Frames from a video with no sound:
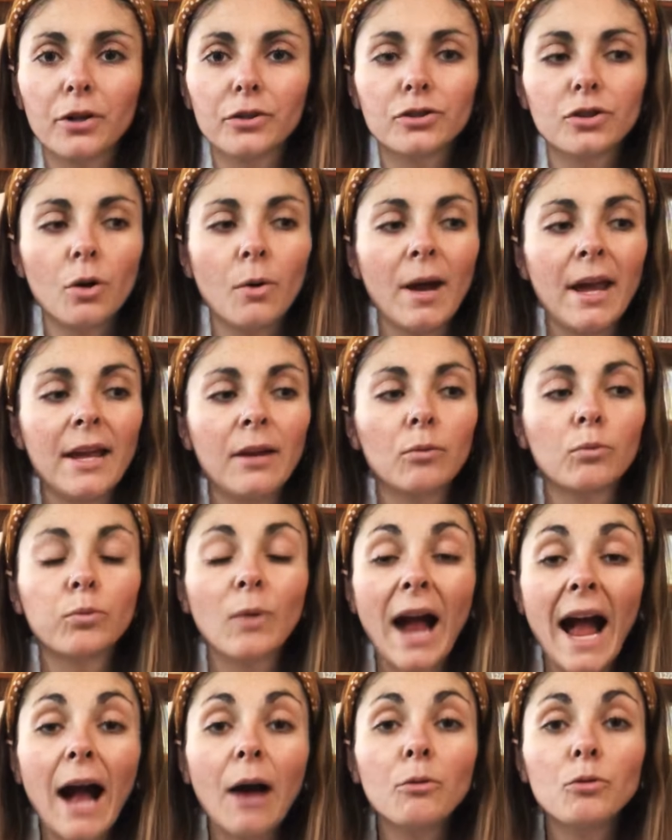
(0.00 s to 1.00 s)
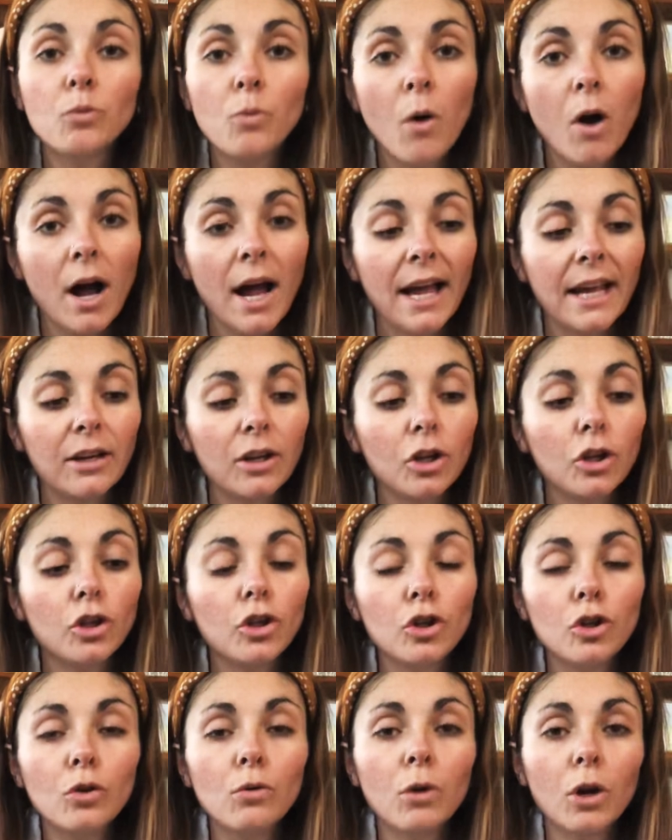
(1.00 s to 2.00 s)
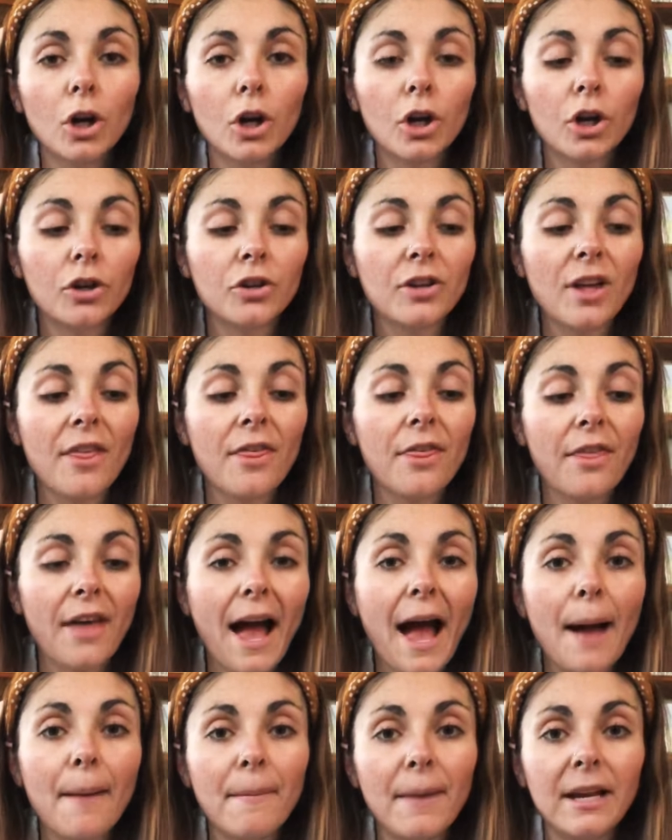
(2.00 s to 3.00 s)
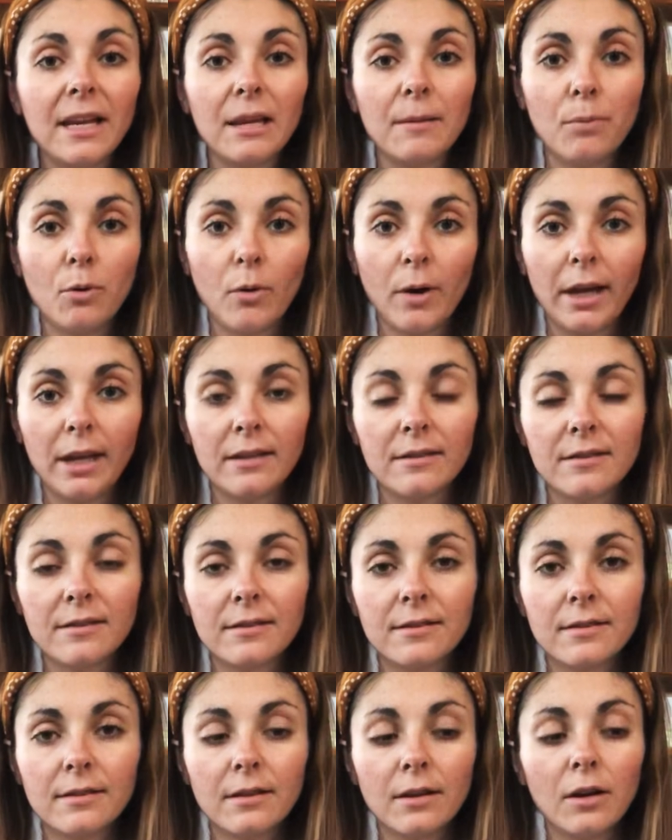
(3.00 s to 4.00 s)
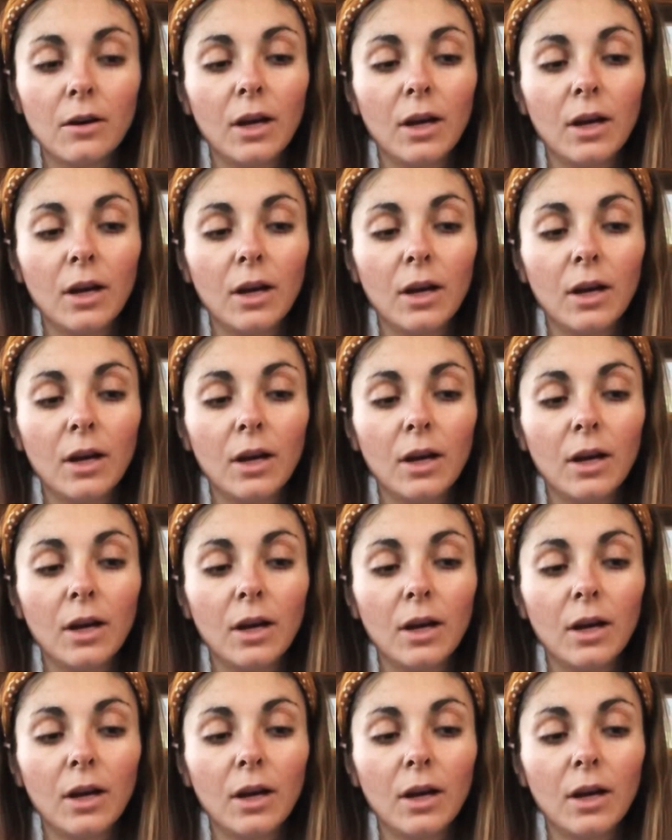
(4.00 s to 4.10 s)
So in round 1, you earned that many points.